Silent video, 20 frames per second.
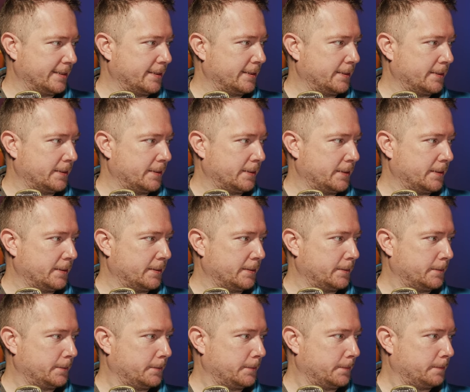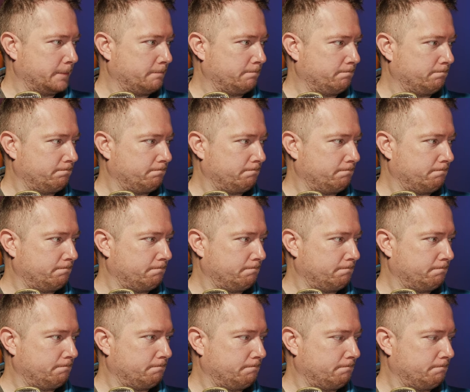
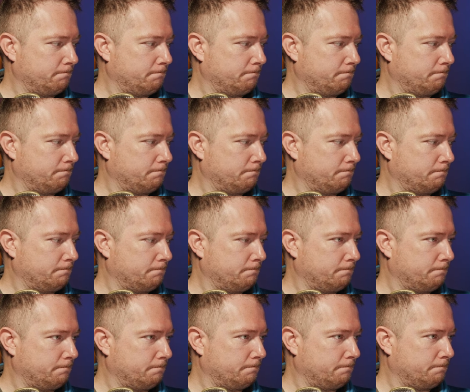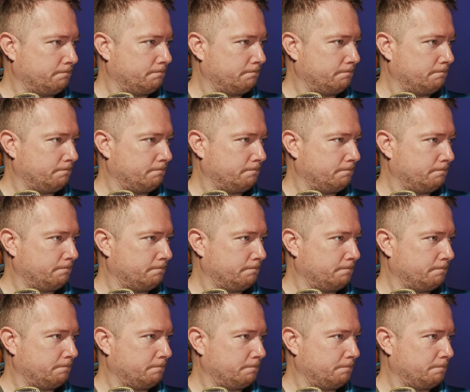
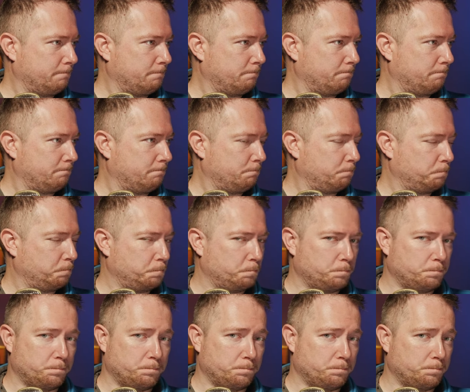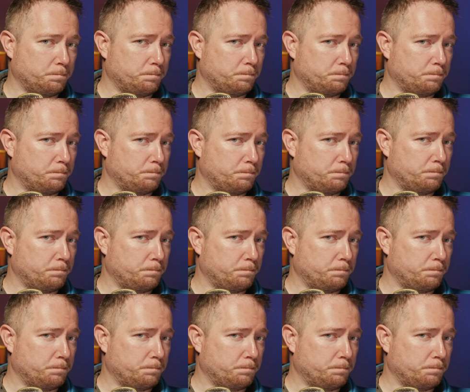Nobody speaks.